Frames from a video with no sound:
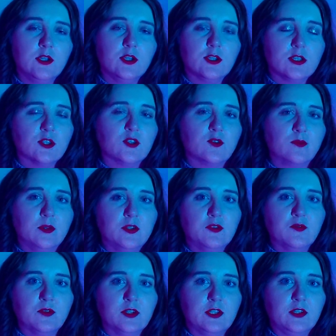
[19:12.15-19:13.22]
just a little
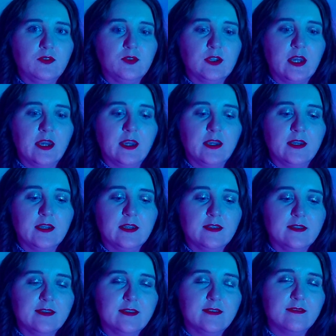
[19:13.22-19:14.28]
bit joy to your day,
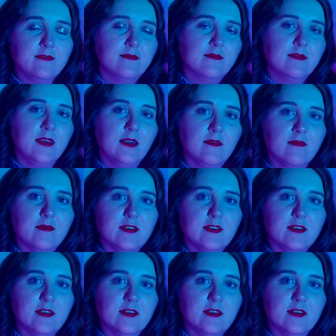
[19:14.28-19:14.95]
because yeah,